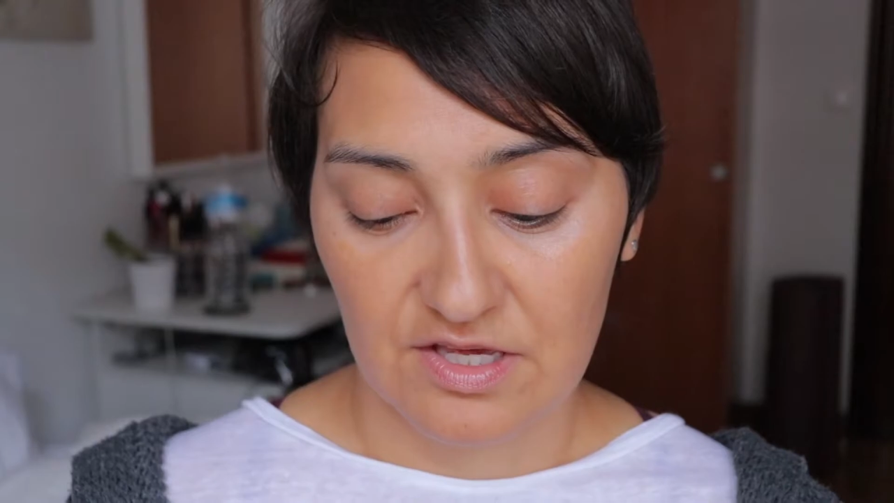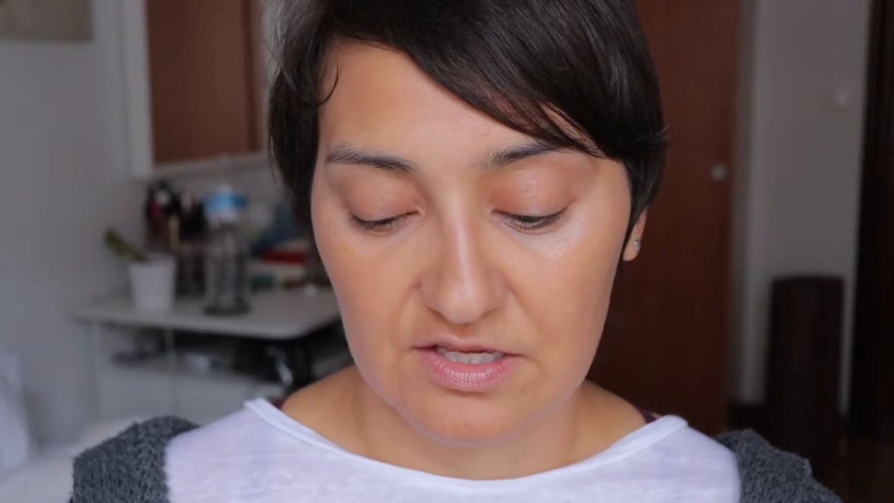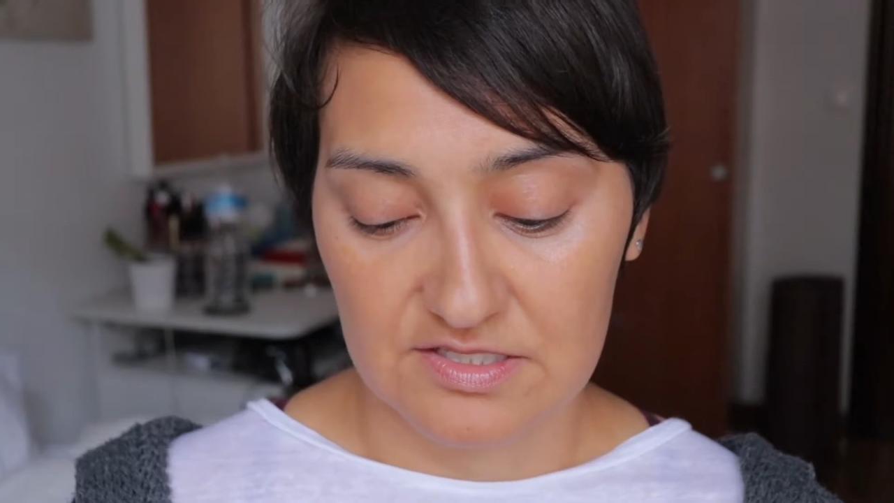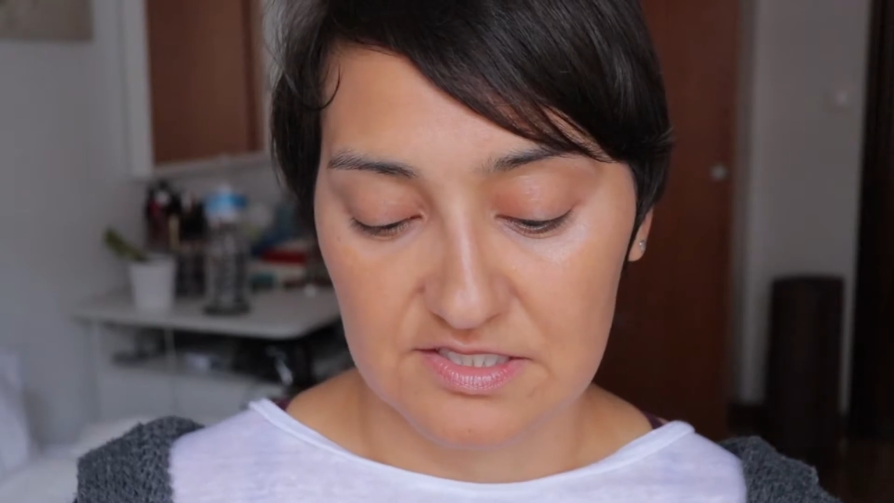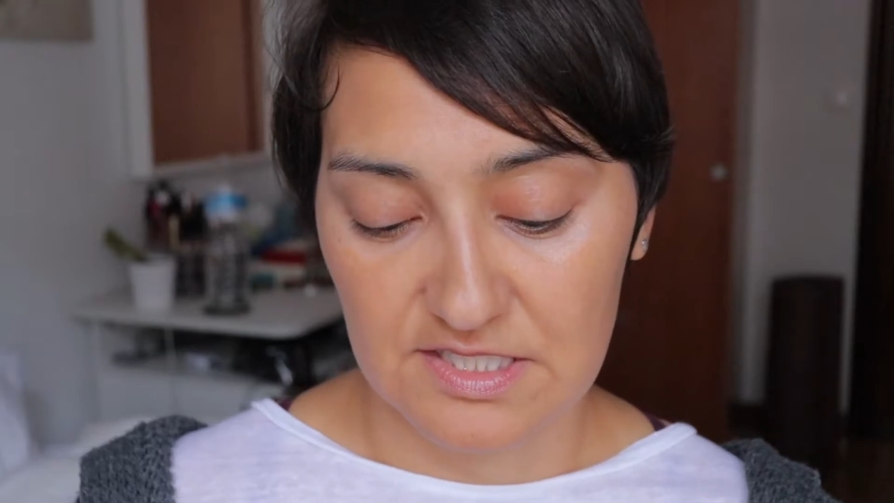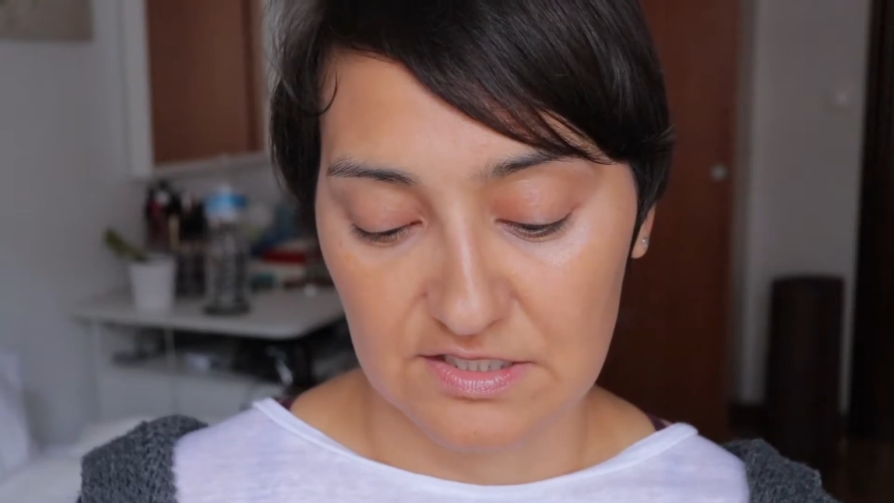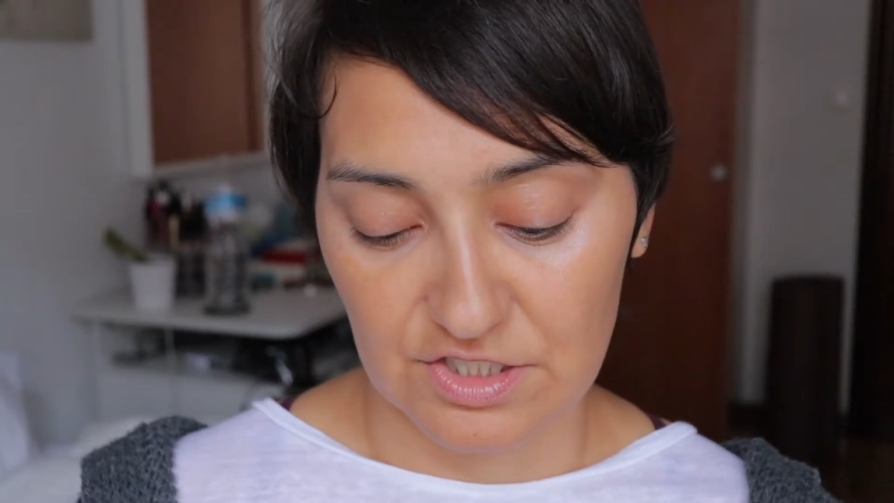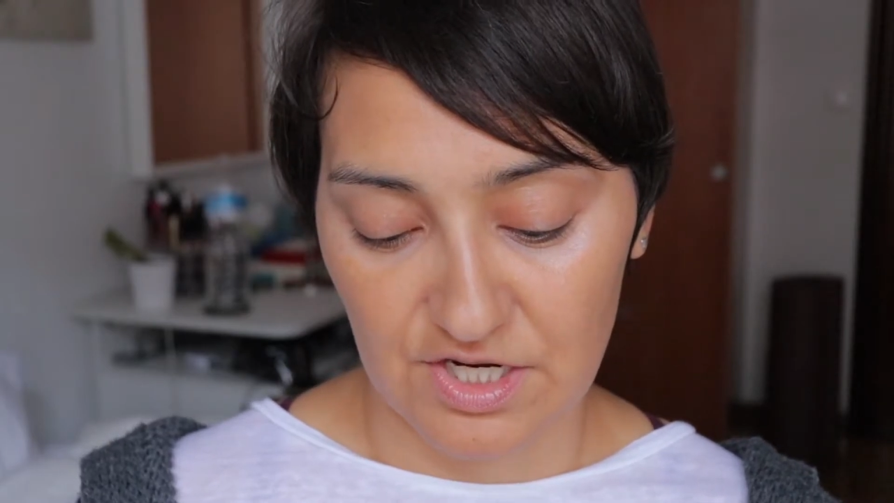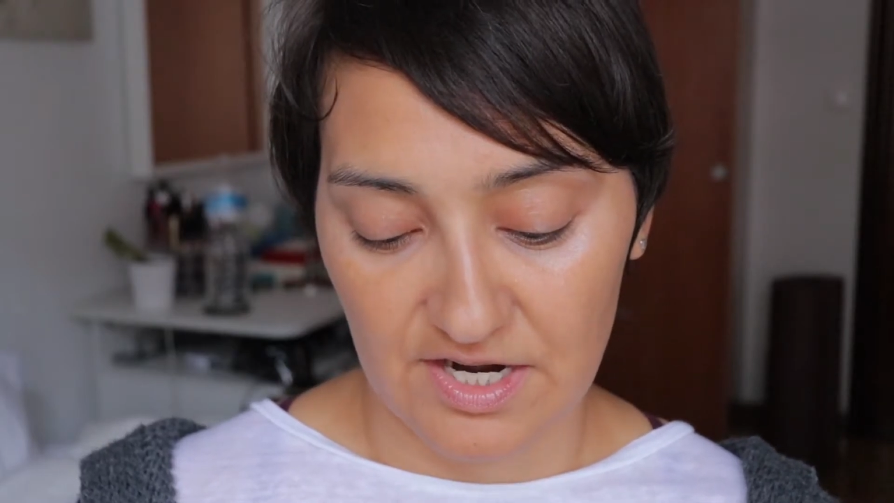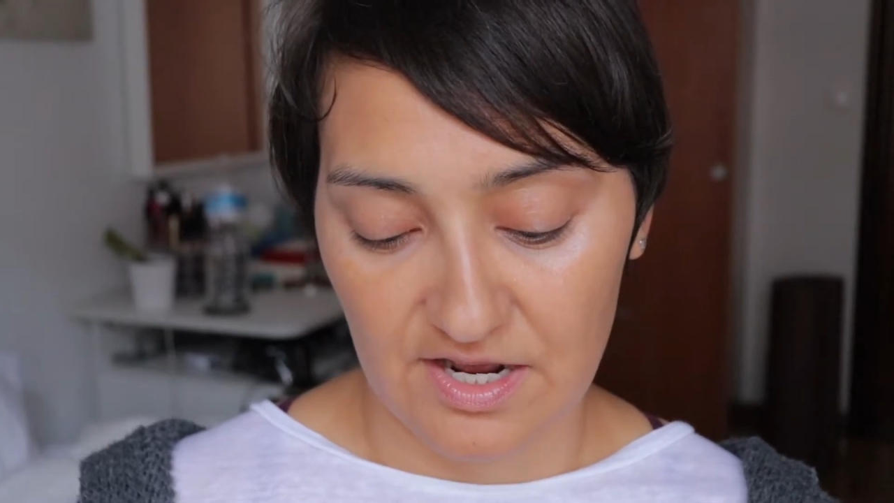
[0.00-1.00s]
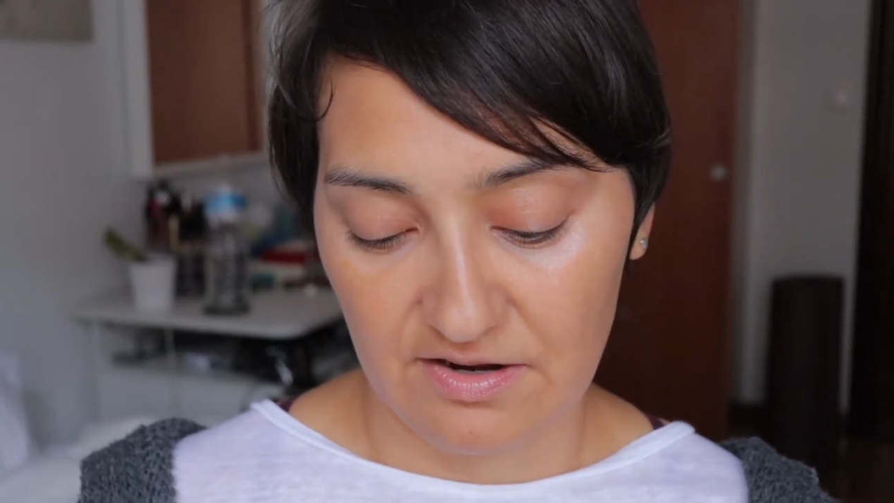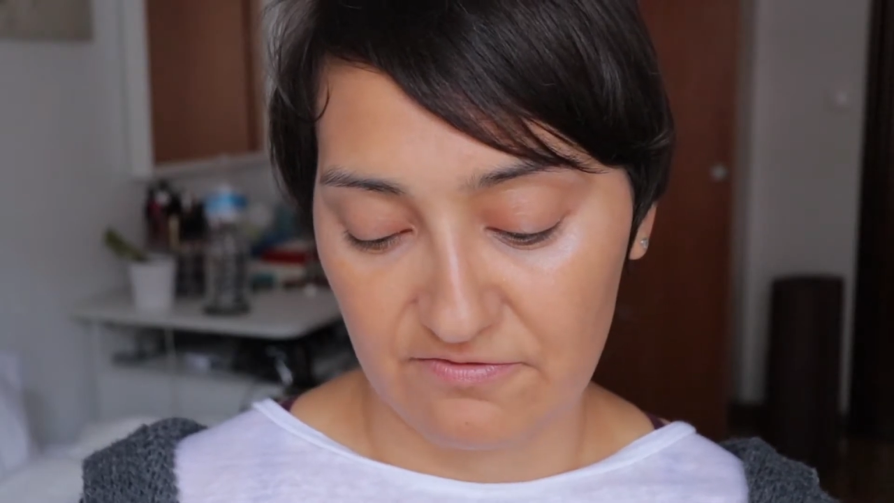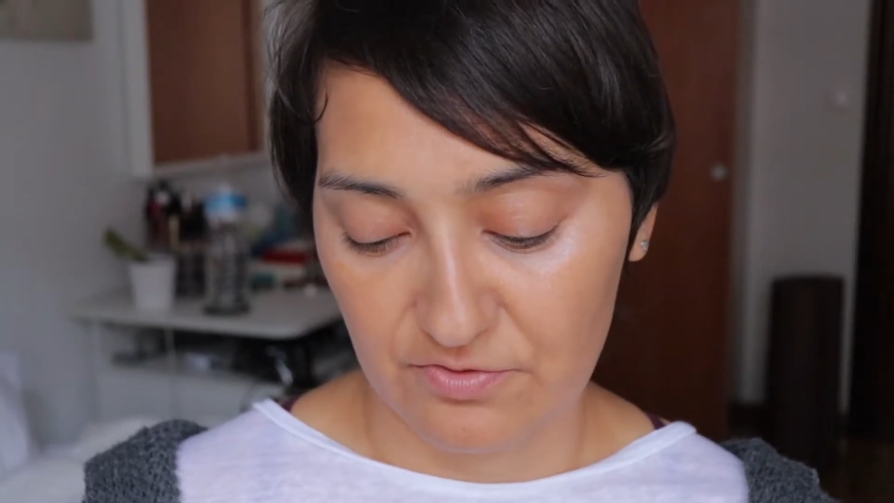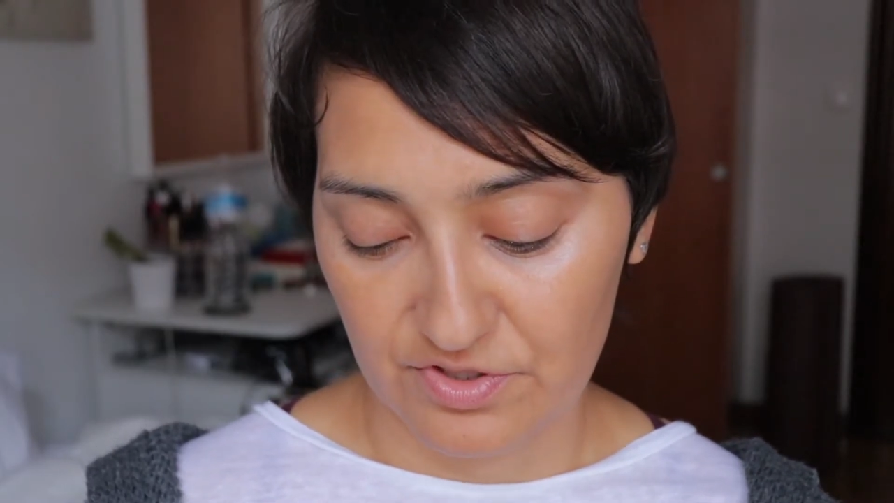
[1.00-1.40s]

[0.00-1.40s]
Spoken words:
concealer, and I've